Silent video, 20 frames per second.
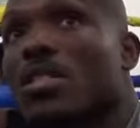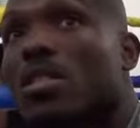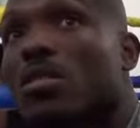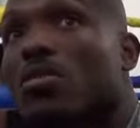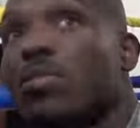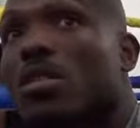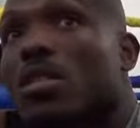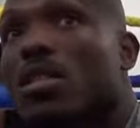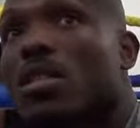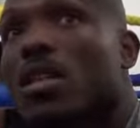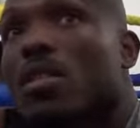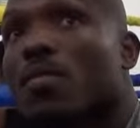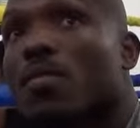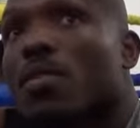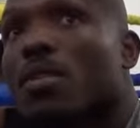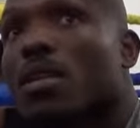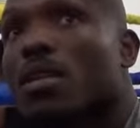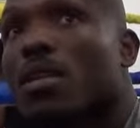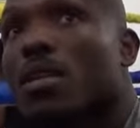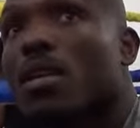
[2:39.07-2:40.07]
he would have
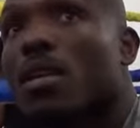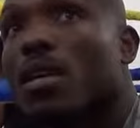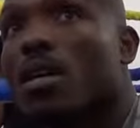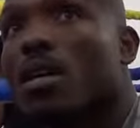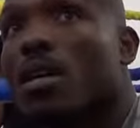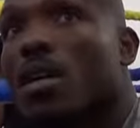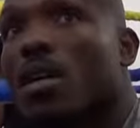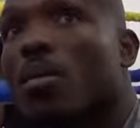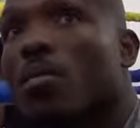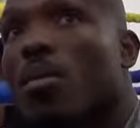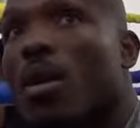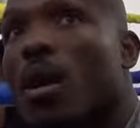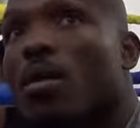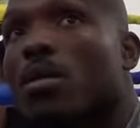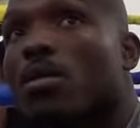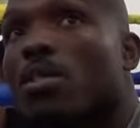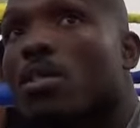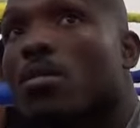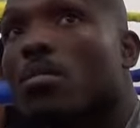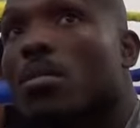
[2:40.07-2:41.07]
definitely uh,
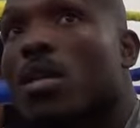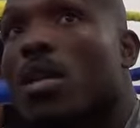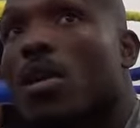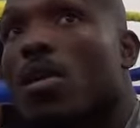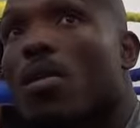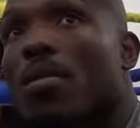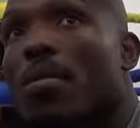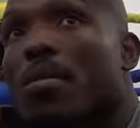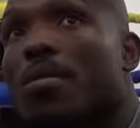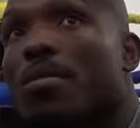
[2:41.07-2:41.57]
probably took me out.